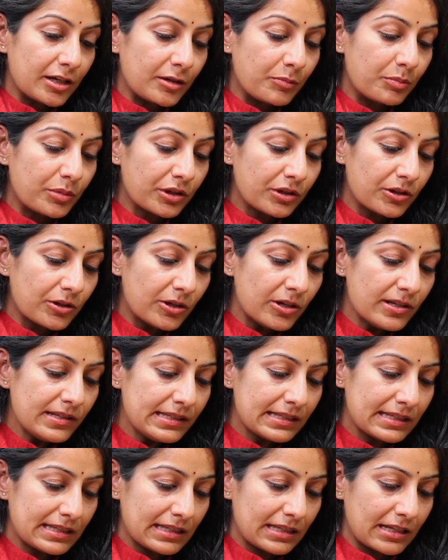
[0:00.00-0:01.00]

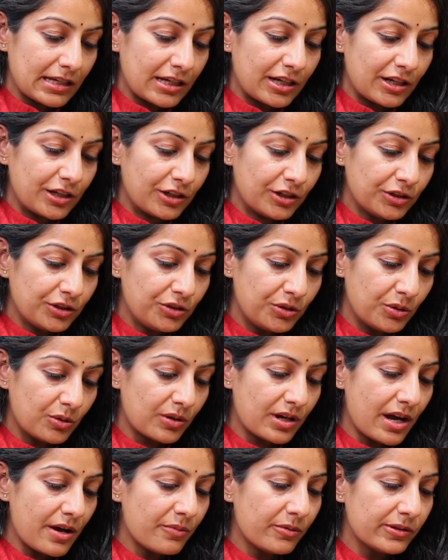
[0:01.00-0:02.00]
because
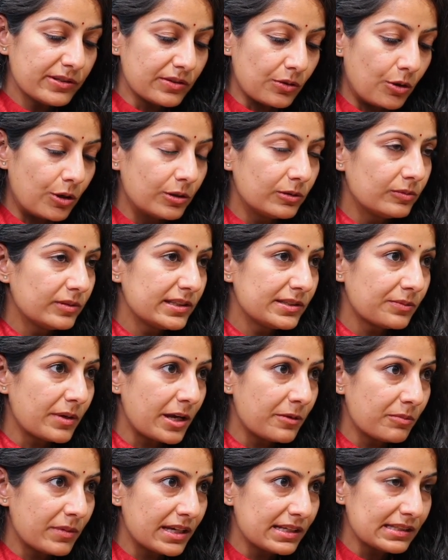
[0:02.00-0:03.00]
yoga was always
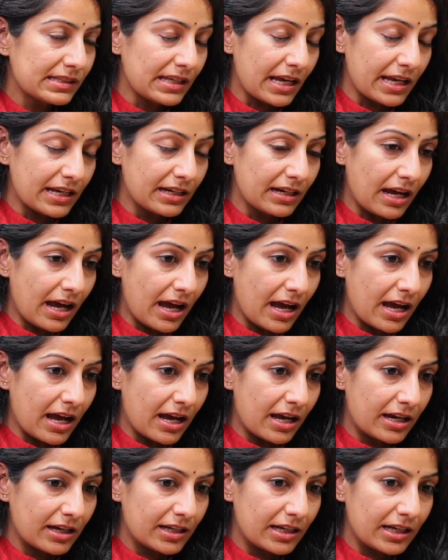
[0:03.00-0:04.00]
by my side,
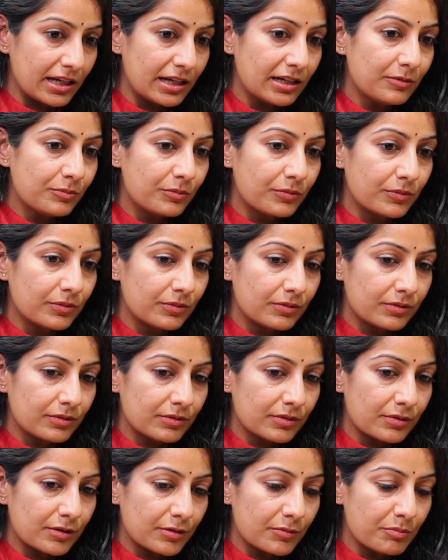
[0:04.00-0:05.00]
it
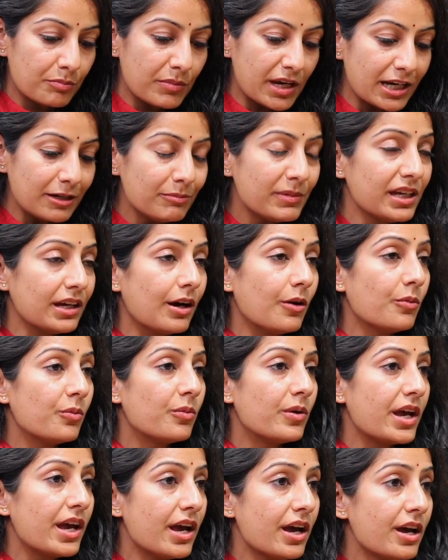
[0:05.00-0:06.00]
made me
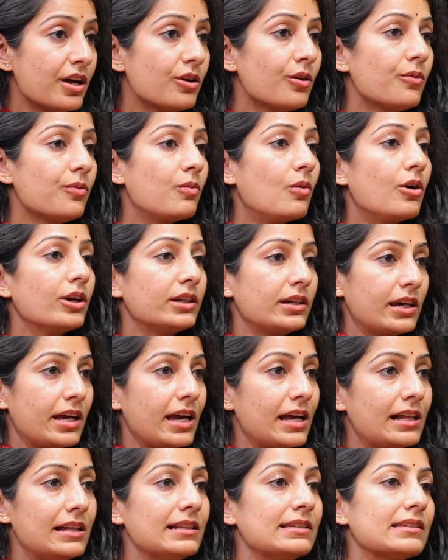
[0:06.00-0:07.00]
aware of what
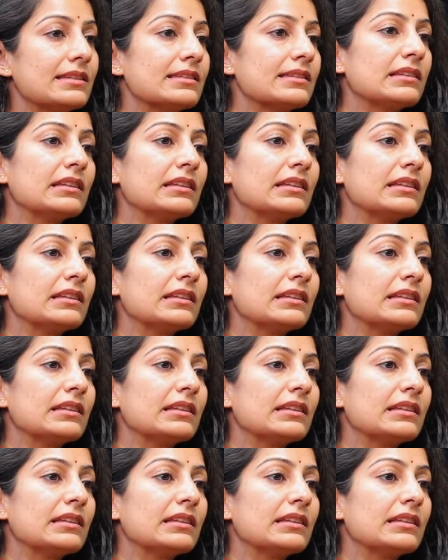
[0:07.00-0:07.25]
else is